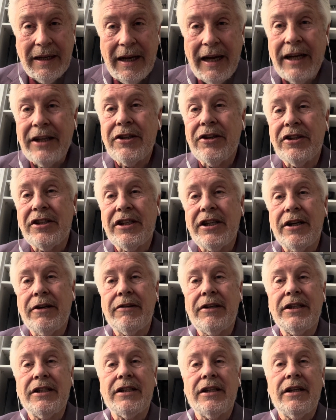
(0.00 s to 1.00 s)
and her
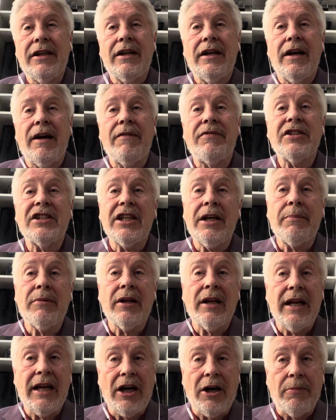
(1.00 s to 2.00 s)
series of
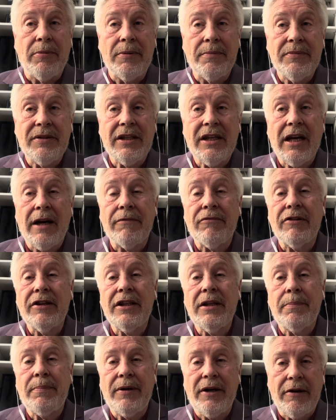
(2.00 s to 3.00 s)
seminal albums covering
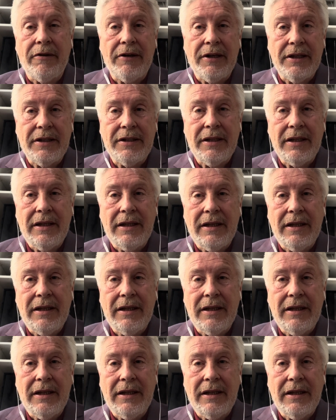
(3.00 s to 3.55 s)
the period